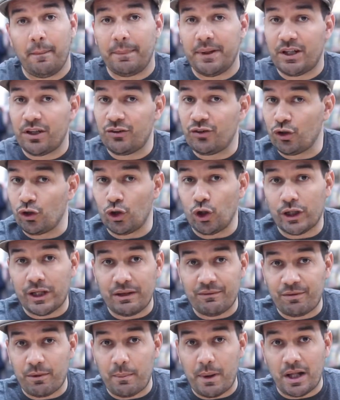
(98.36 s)
because you're
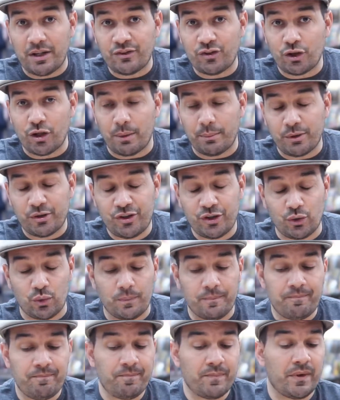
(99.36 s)
looking for monster number 2.
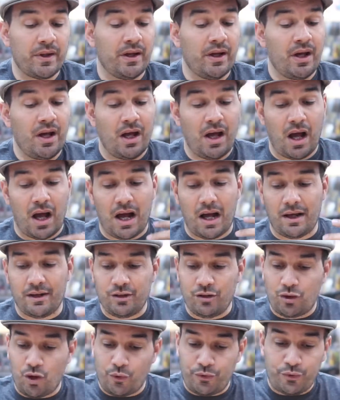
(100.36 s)

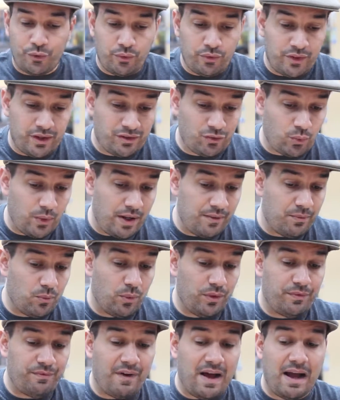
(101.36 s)
You go through this way
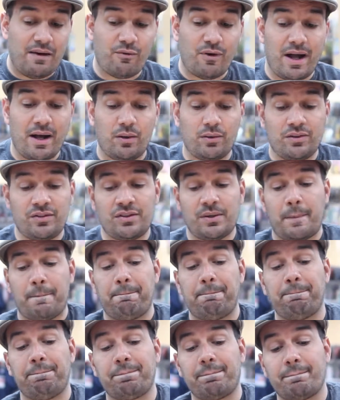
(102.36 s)
with 5 rounds,
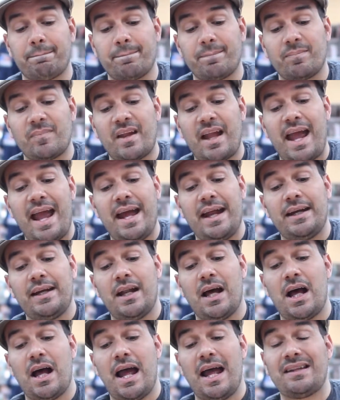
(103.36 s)
and
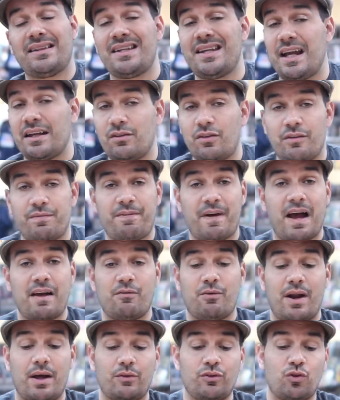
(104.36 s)
at the end of the 5
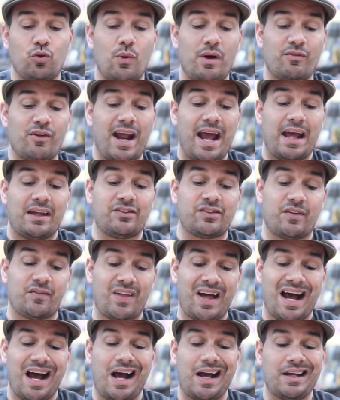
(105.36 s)
rounds, whoever has
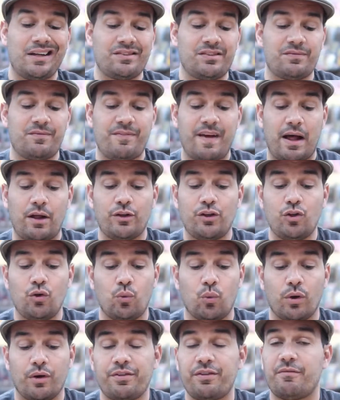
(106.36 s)
the highest value
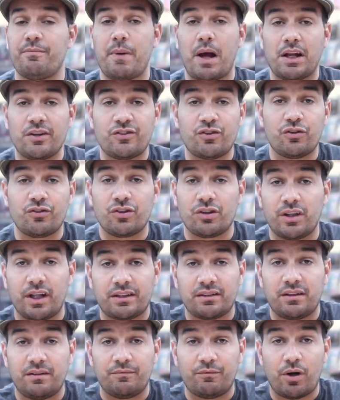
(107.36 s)
worth of monsters
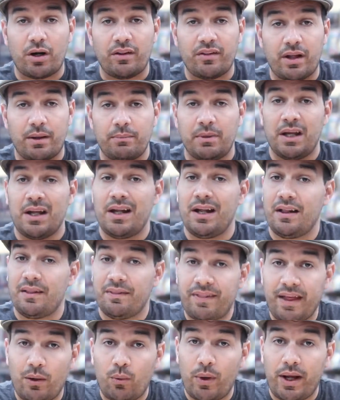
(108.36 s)
collected in front of them,
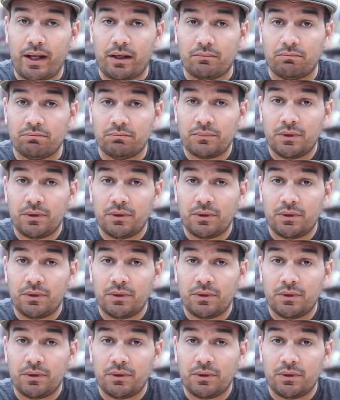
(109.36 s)
they win.